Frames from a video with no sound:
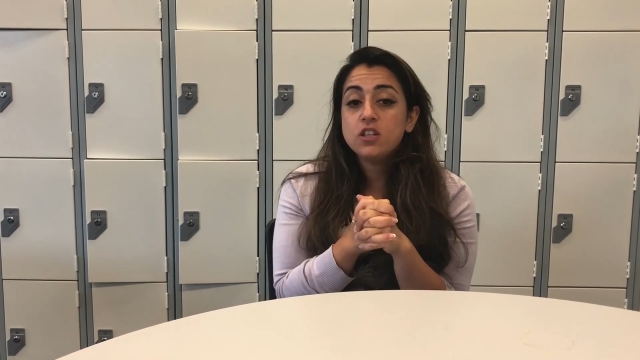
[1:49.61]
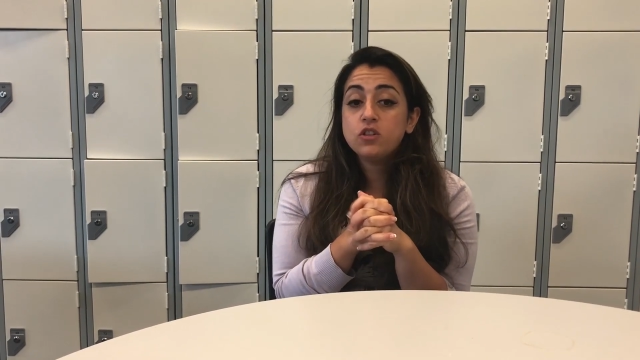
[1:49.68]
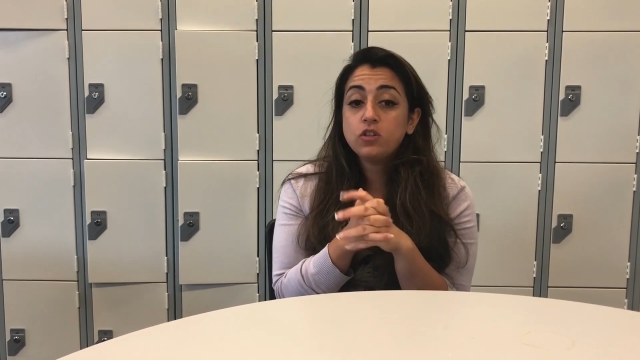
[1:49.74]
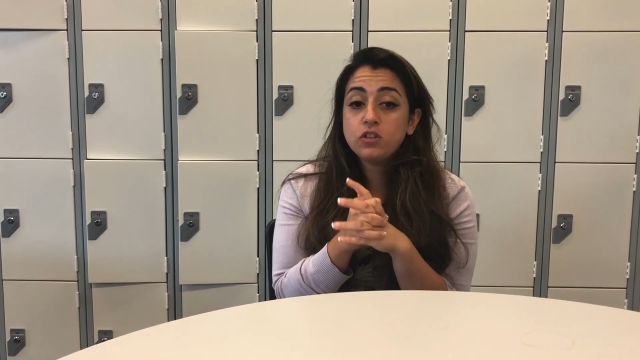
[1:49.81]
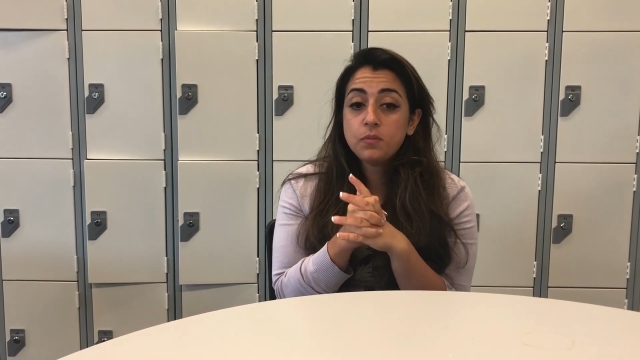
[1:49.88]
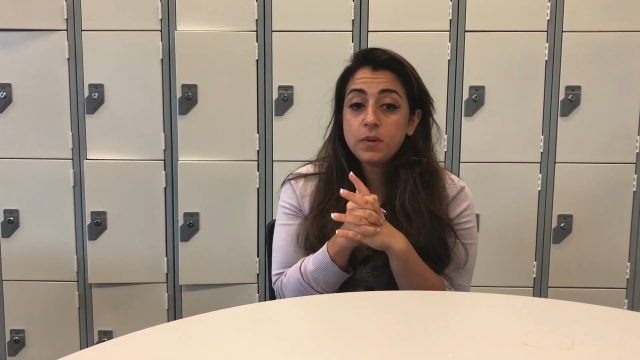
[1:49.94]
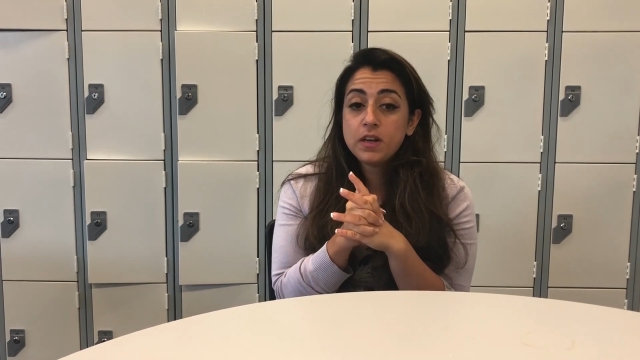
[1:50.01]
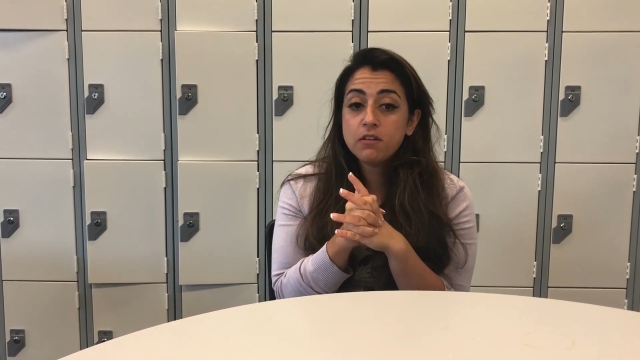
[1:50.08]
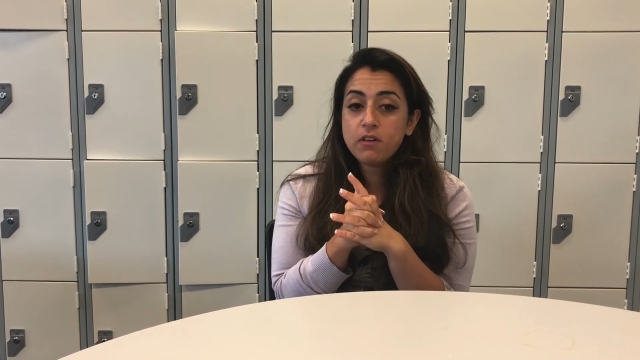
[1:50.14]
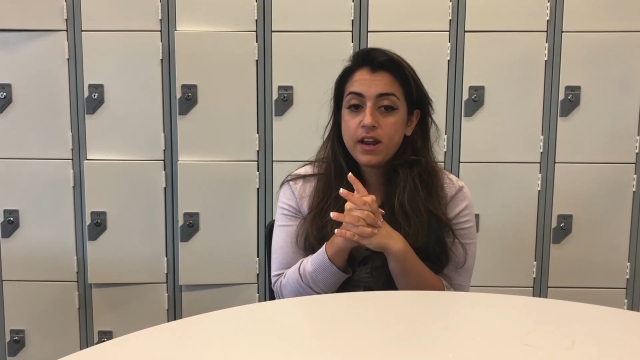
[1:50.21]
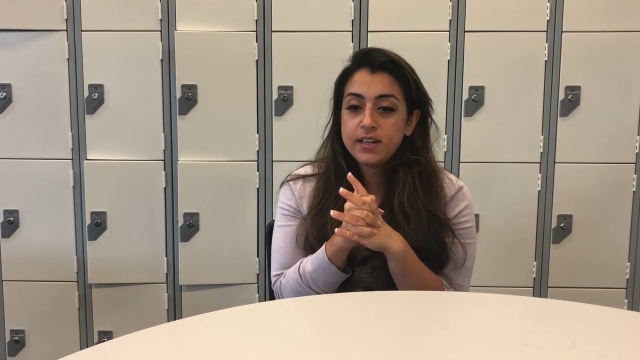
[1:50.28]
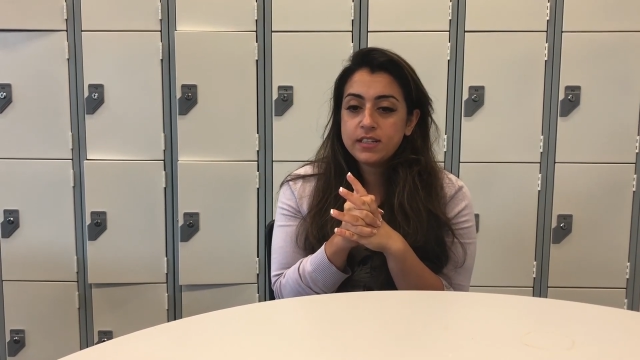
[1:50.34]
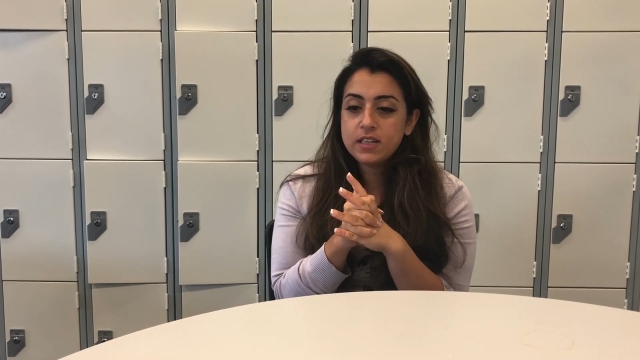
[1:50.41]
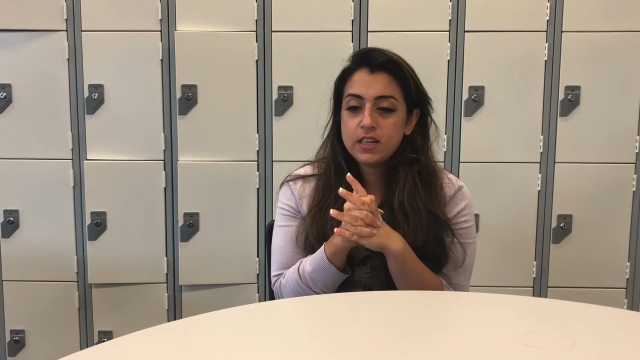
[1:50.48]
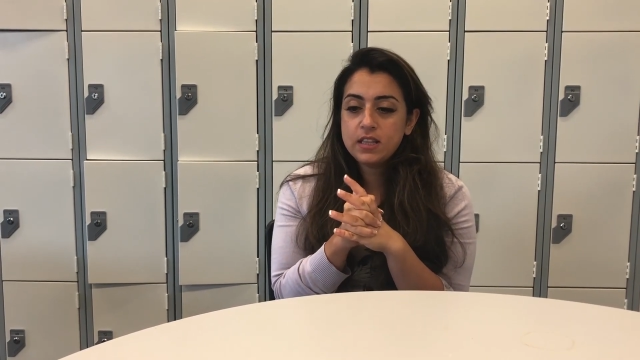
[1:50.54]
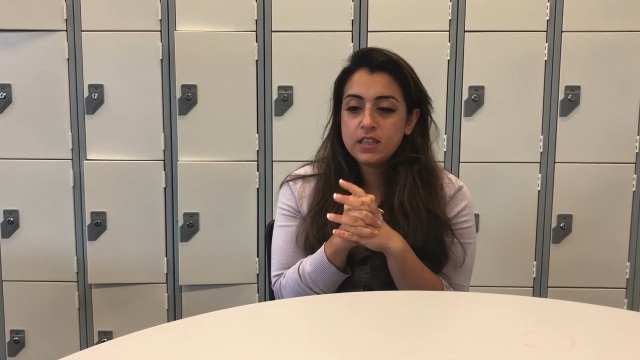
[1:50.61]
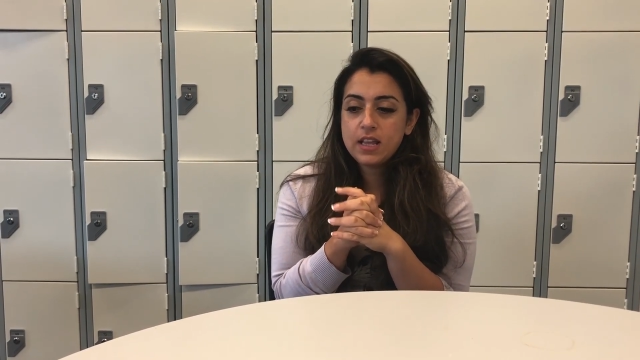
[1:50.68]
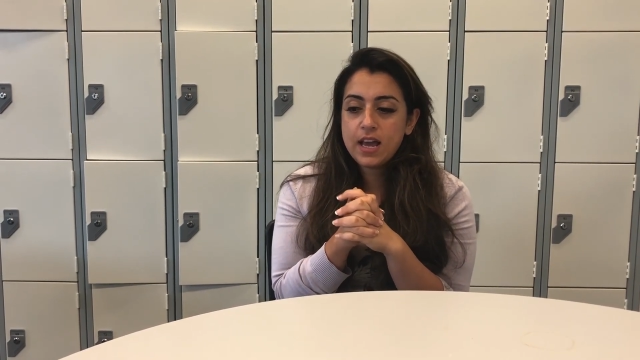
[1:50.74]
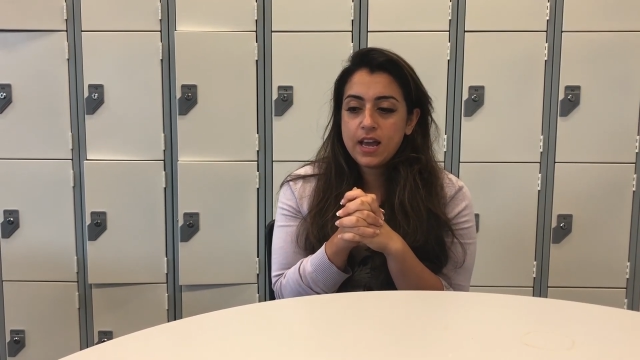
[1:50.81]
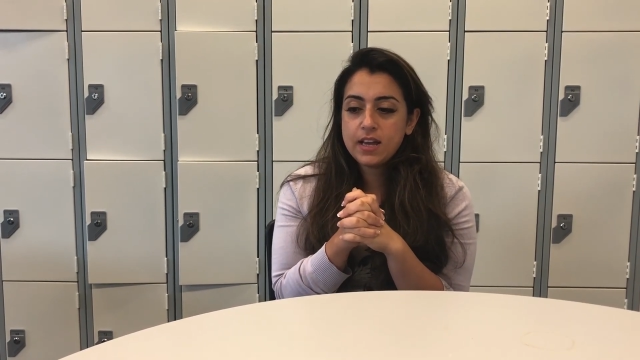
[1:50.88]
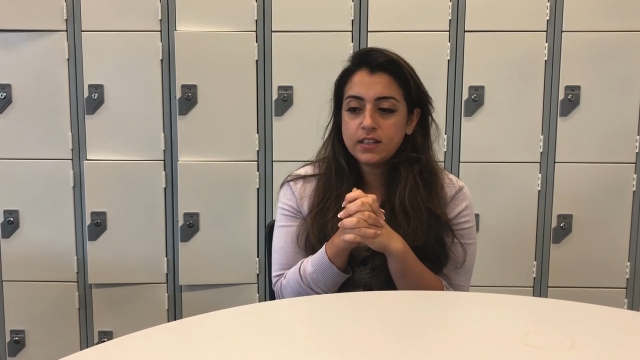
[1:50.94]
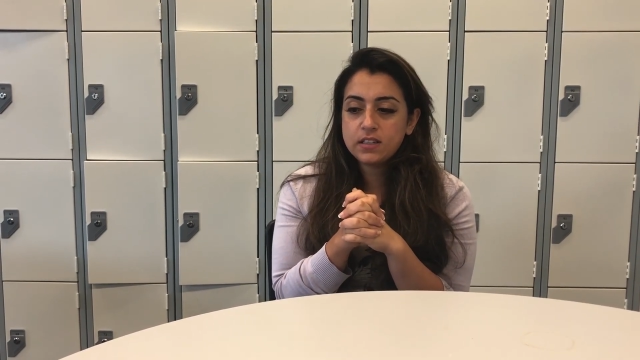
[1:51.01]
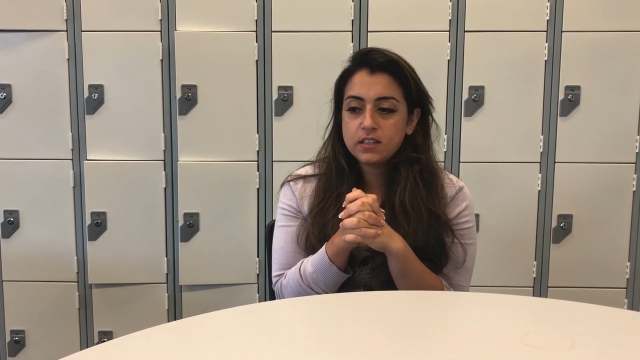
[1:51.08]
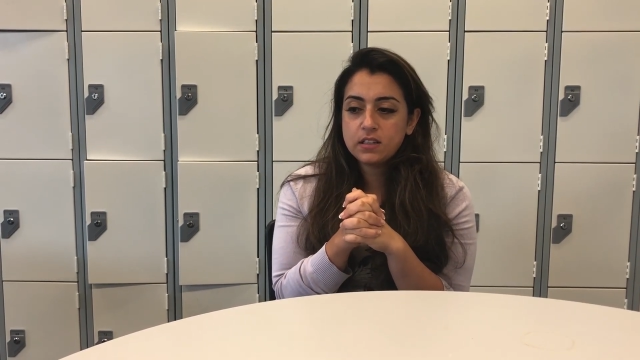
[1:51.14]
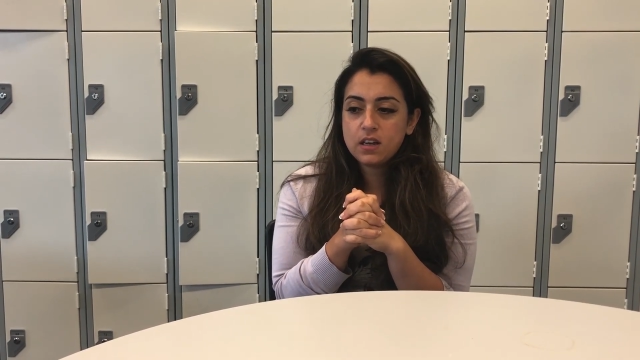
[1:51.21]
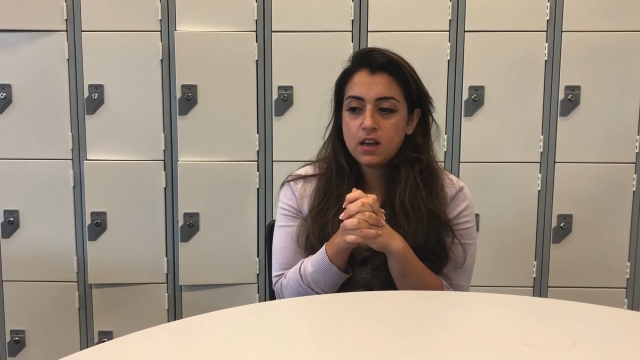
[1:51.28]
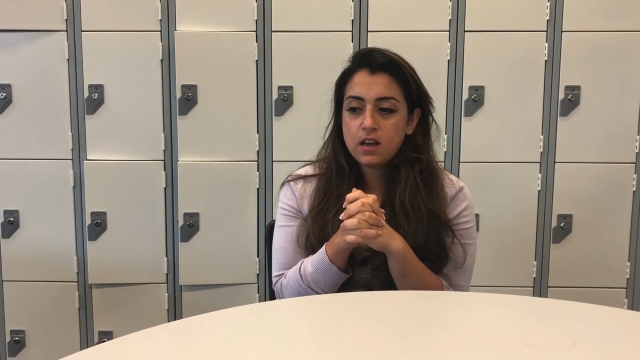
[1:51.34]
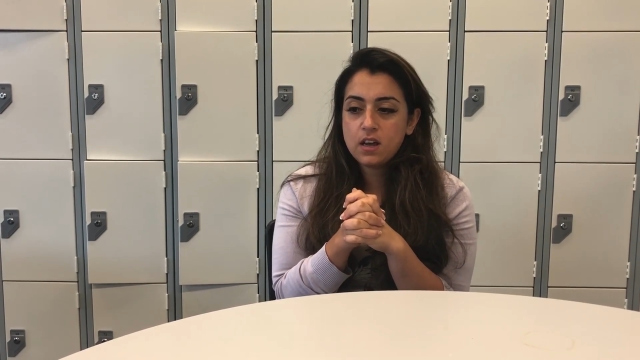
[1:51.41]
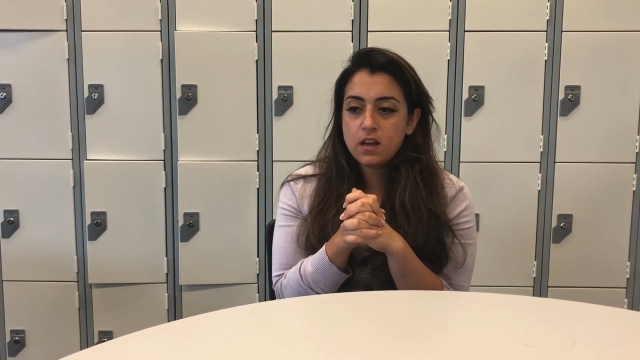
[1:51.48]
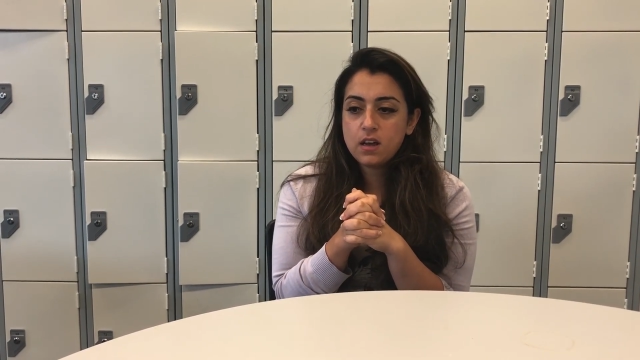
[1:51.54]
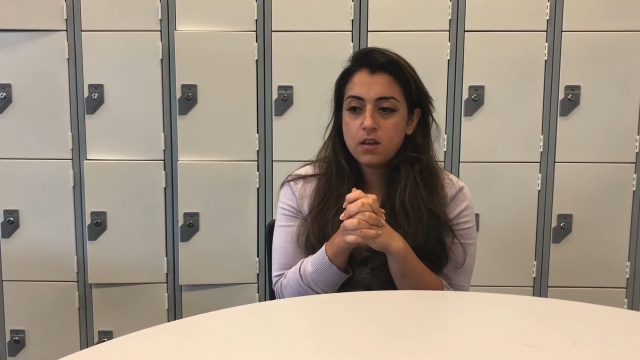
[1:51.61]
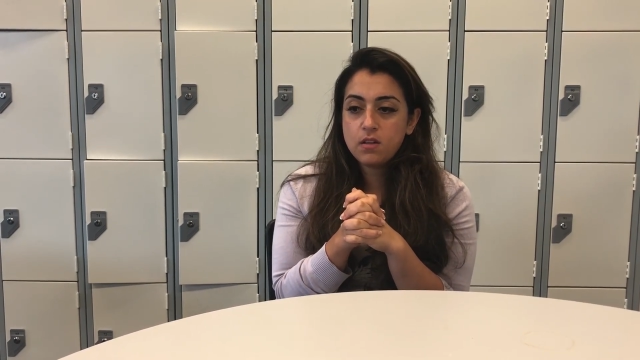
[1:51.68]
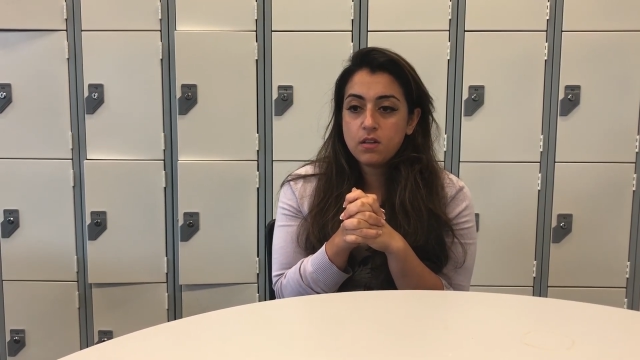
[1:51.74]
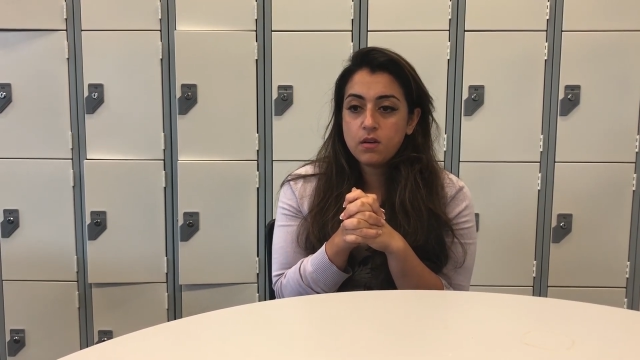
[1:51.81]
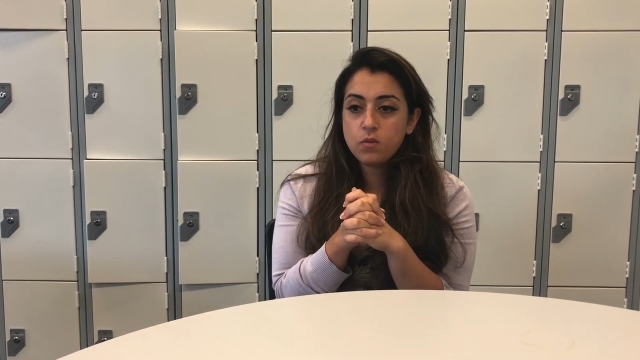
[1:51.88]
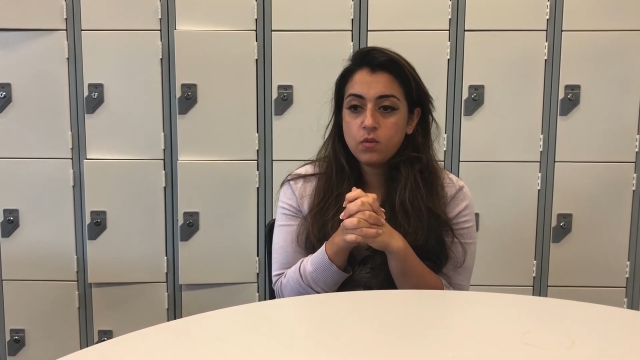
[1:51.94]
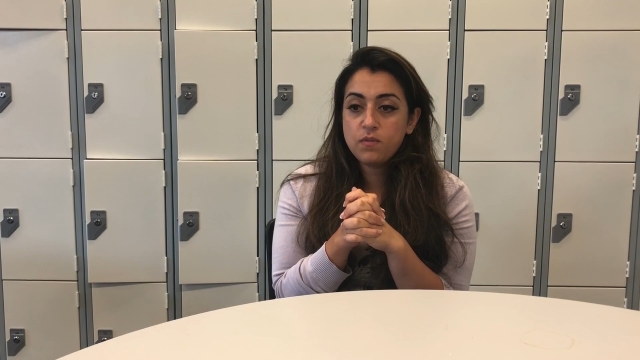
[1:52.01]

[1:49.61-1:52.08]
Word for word: It's also been great in that uh,